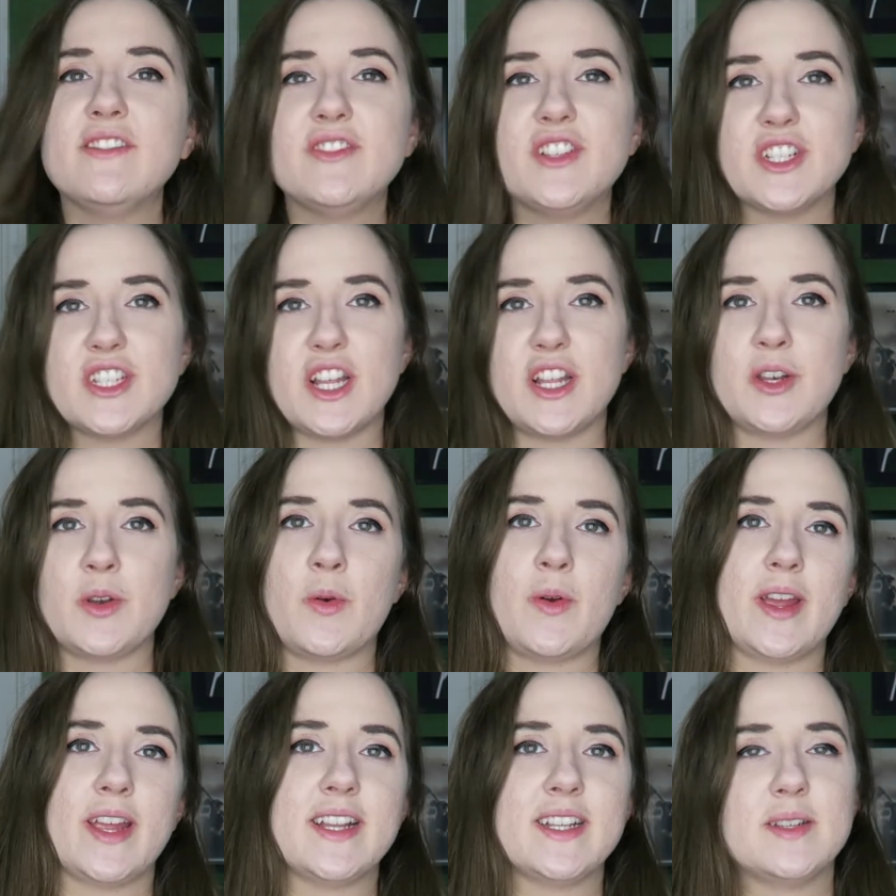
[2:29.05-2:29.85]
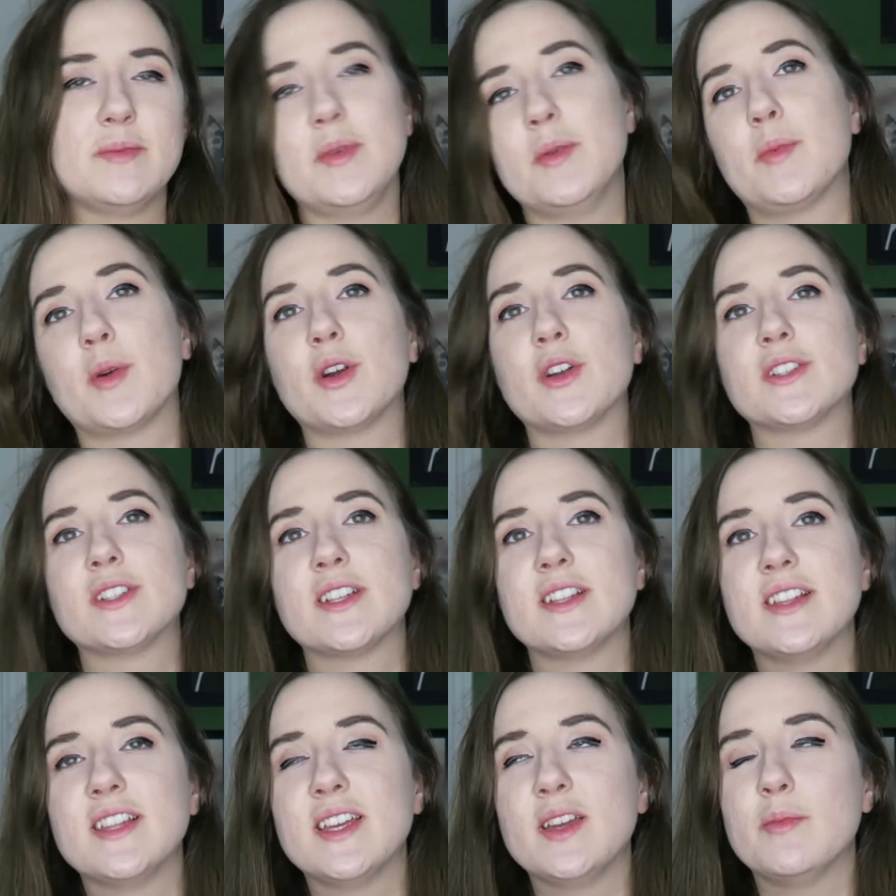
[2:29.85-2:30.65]
of just annoying to me
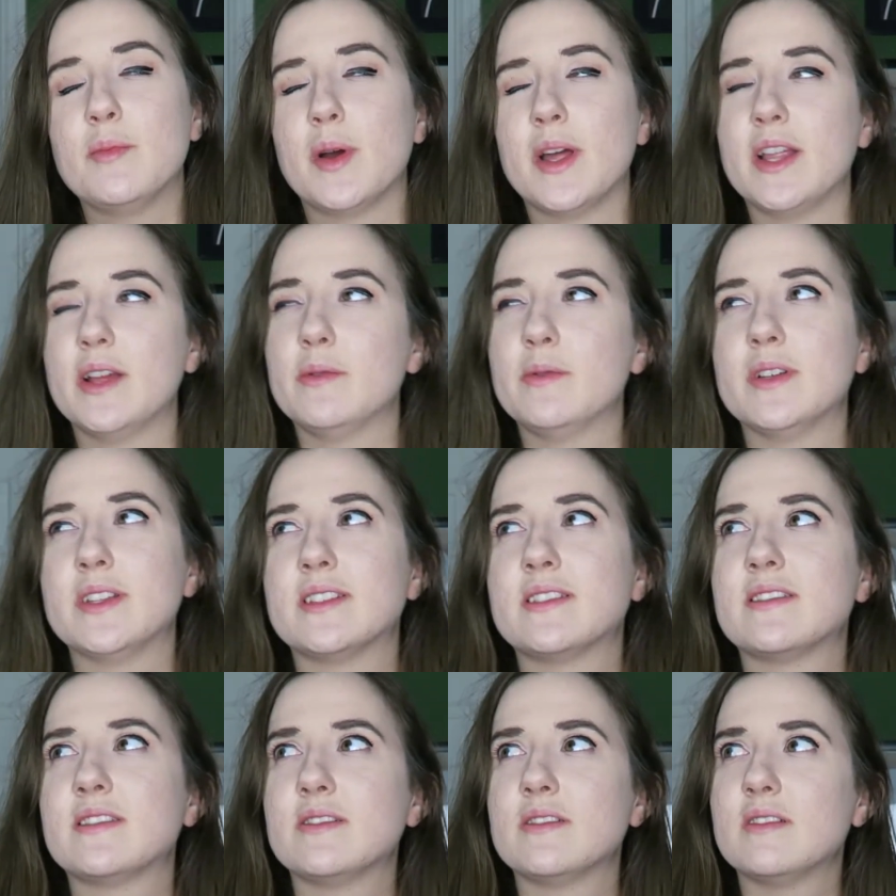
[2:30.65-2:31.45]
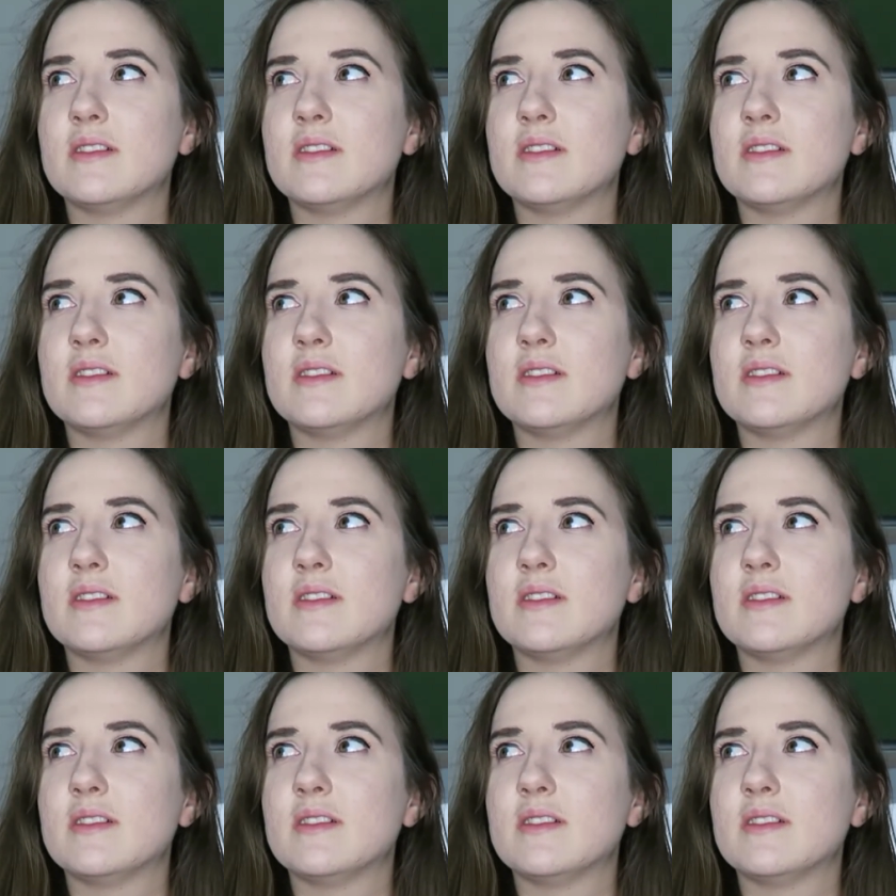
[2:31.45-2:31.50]
personally, but it was,